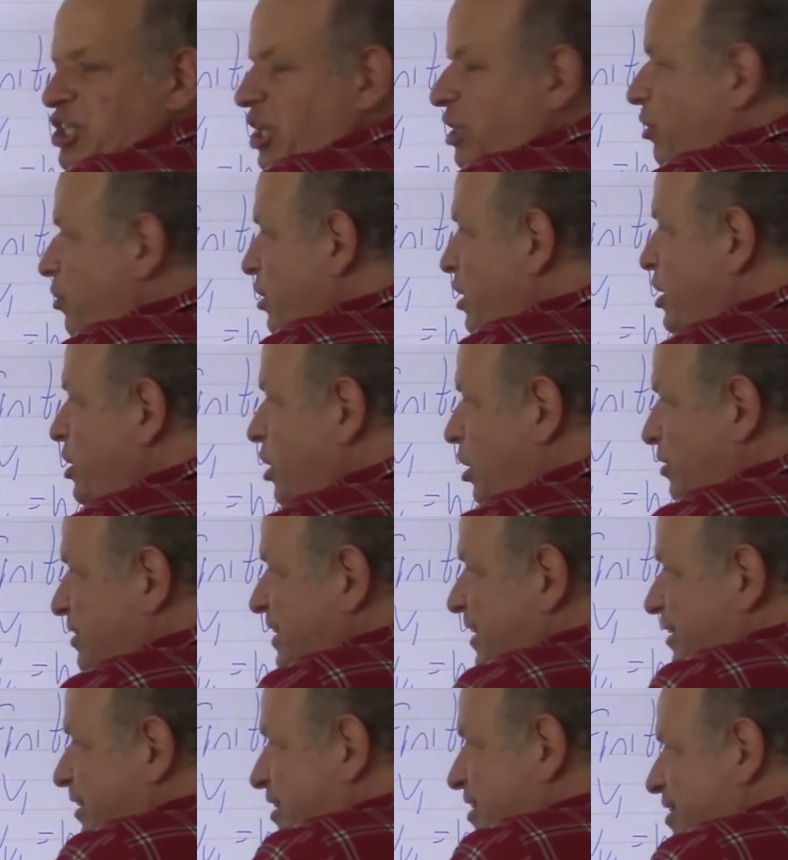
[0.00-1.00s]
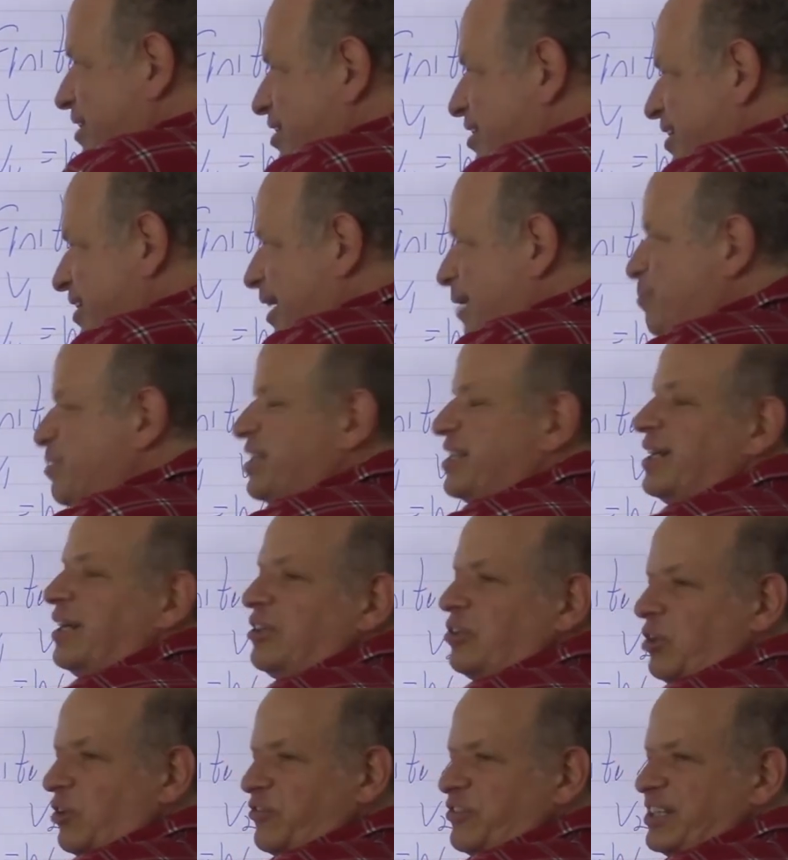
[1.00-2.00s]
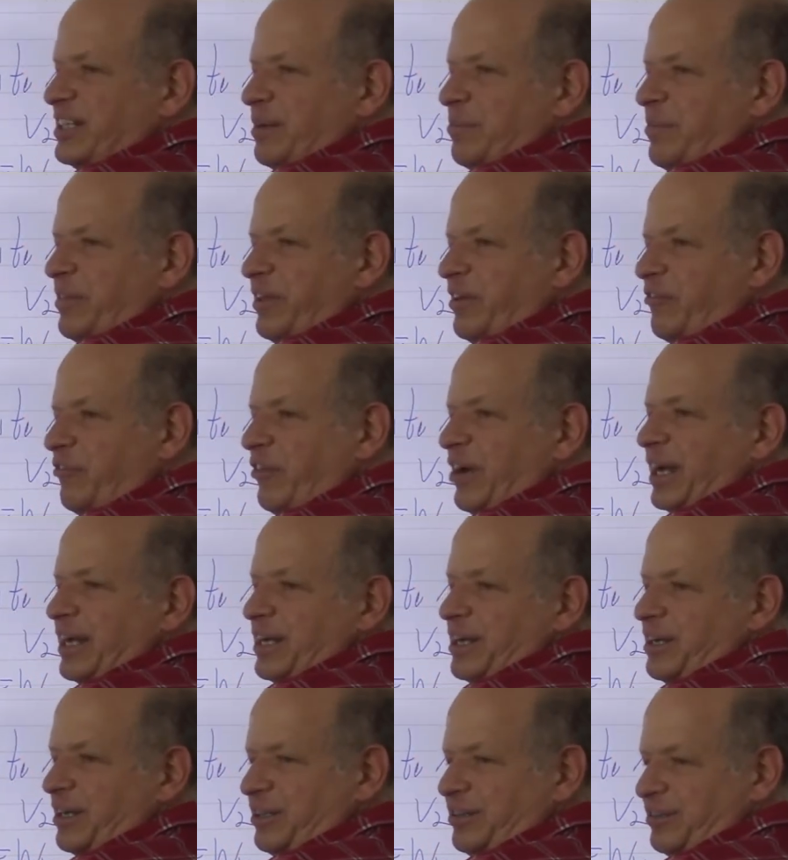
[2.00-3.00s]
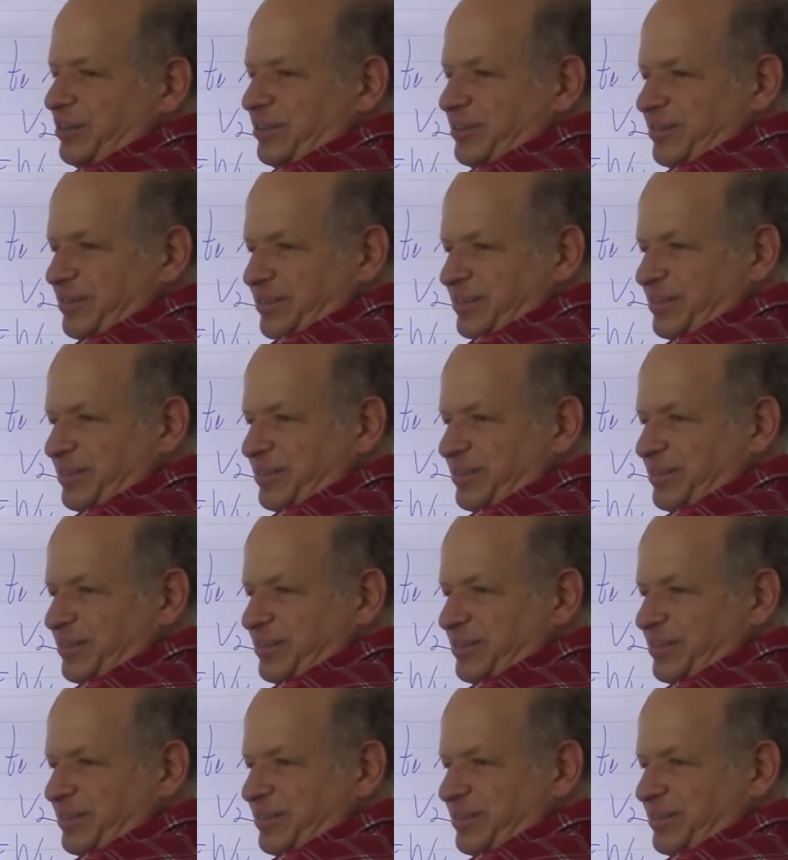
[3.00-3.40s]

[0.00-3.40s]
I only know that it's a subset of something finite.